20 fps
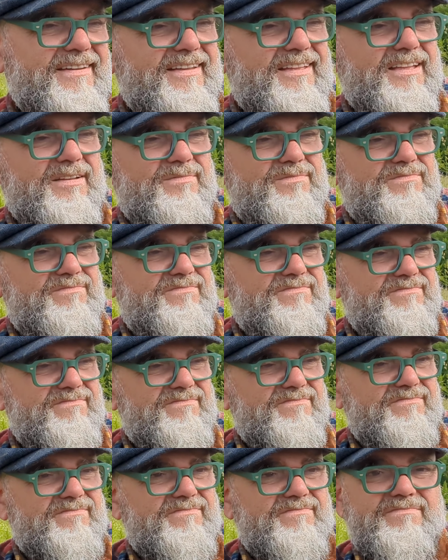
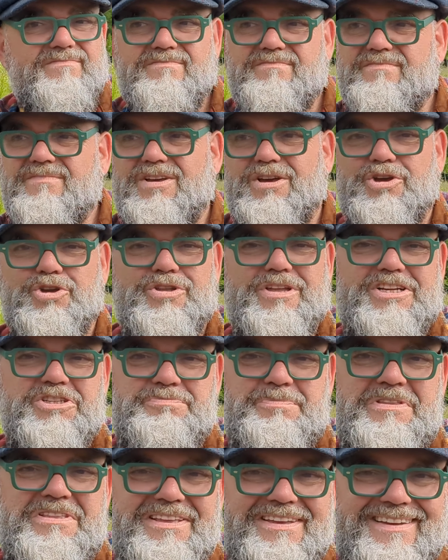a good
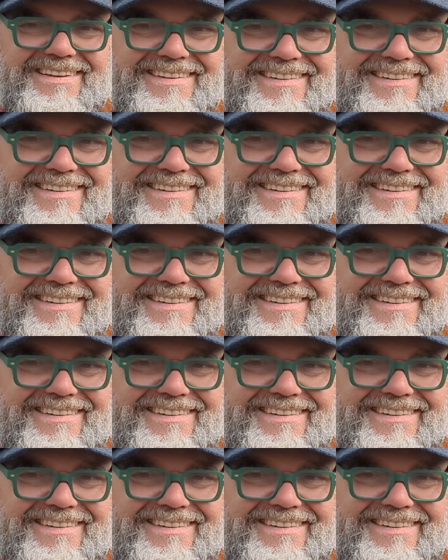husband.